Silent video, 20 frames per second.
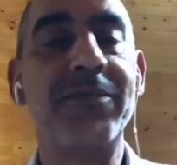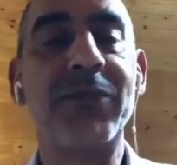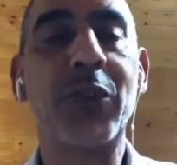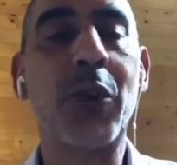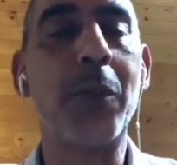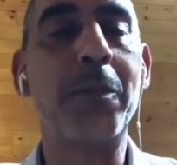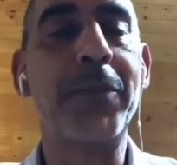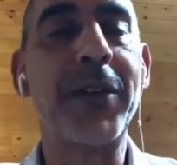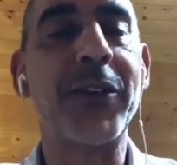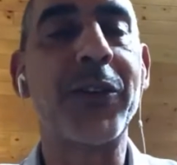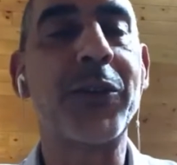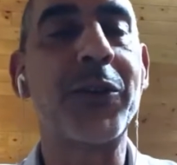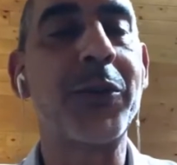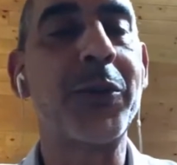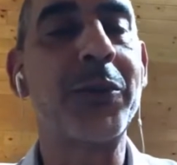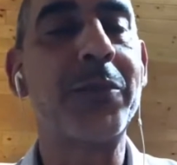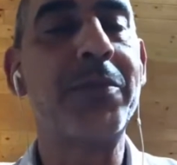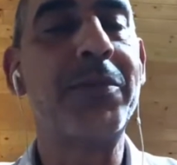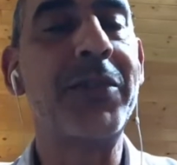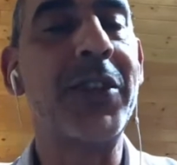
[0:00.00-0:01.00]
compared
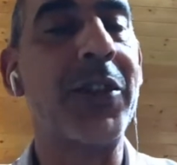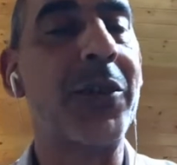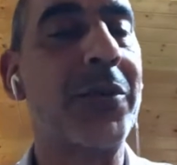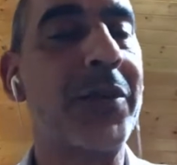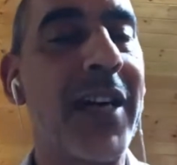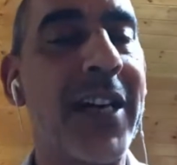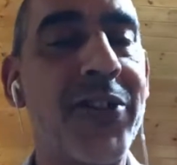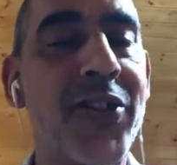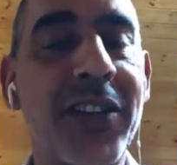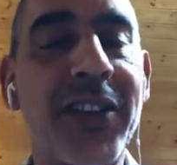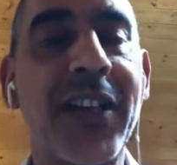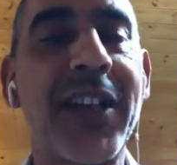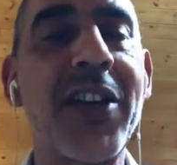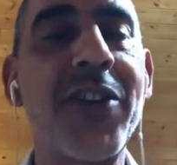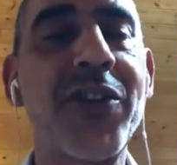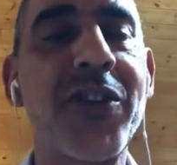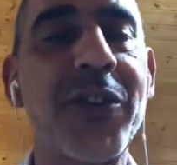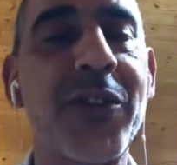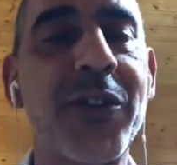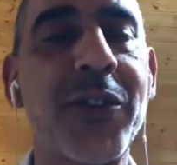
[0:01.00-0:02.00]
to a
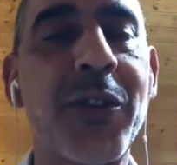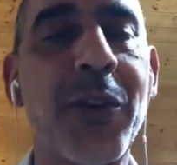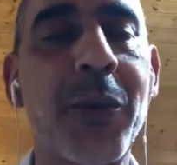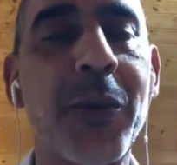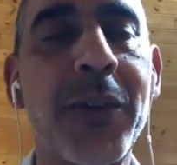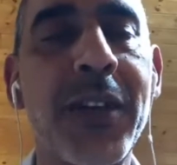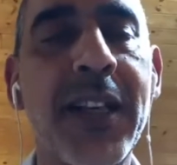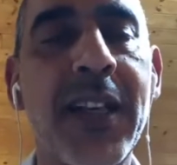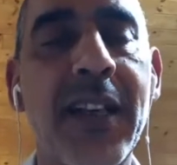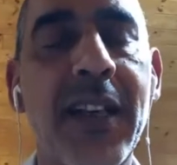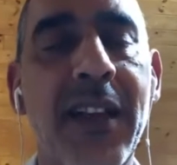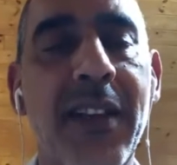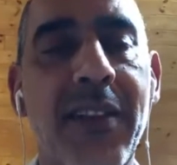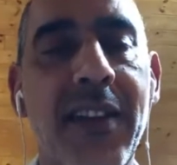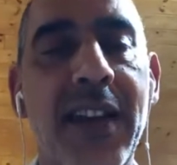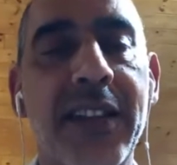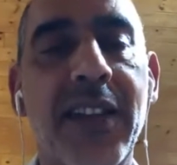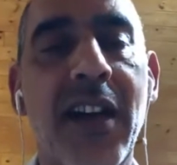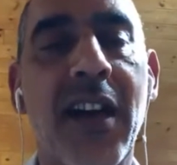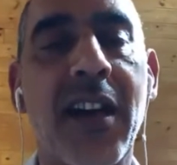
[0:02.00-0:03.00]
generation ago,
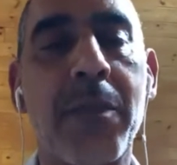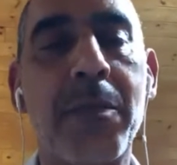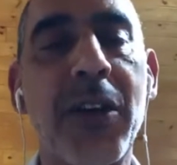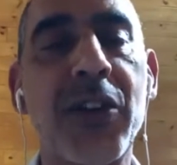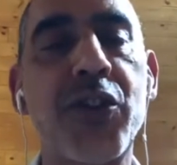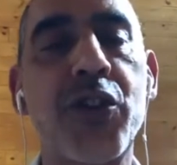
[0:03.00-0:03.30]
that are